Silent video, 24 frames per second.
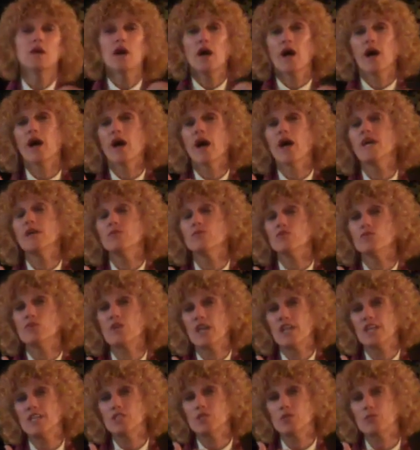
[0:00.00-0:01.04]
I am
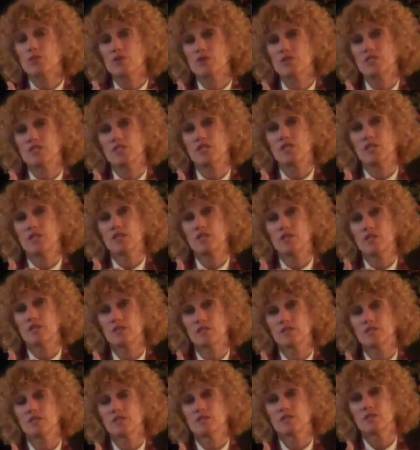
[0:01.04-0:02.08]
ready to proceed.
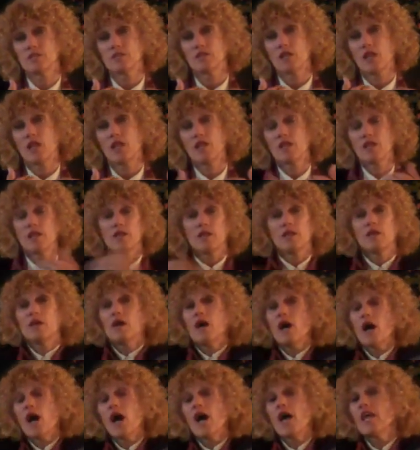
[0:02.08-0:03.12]

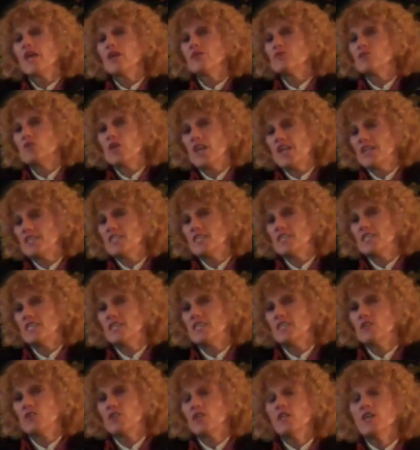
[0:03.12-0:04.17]
I am ready to
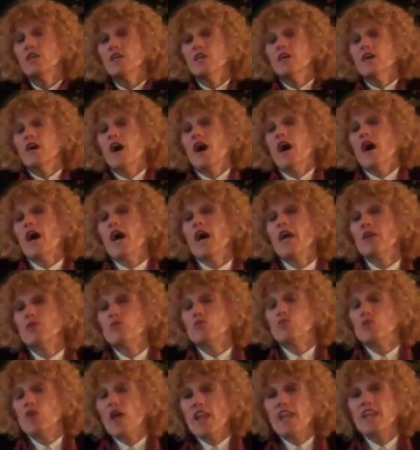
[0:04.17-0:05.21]
heal. I am
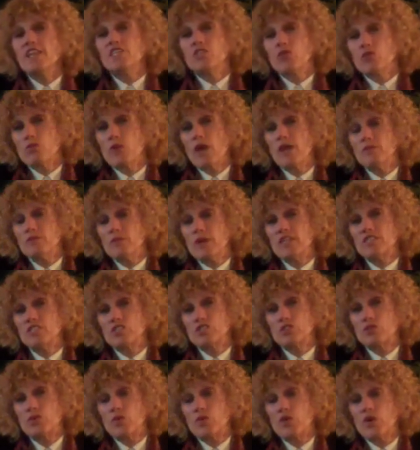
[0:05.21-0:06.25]
ready to write my
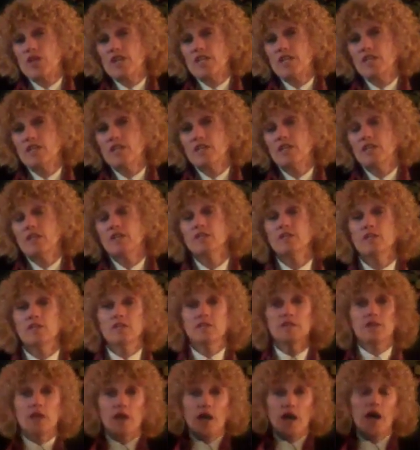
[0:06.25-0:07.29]
story.
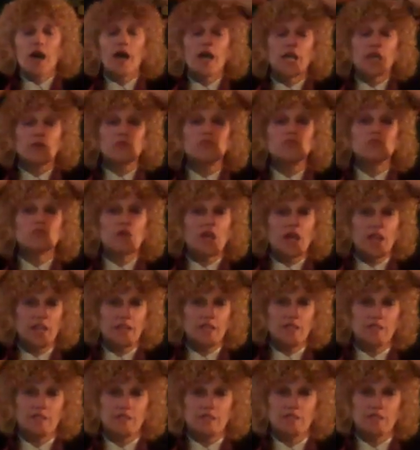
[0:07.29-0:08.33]
I am
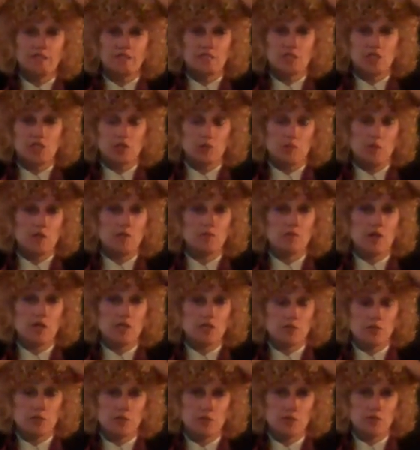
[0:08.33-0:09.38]
ready to speak my
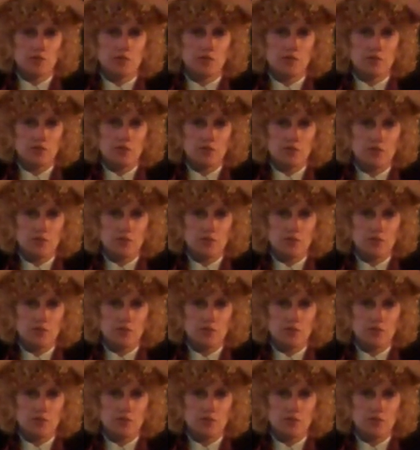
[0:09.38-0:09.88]
truth.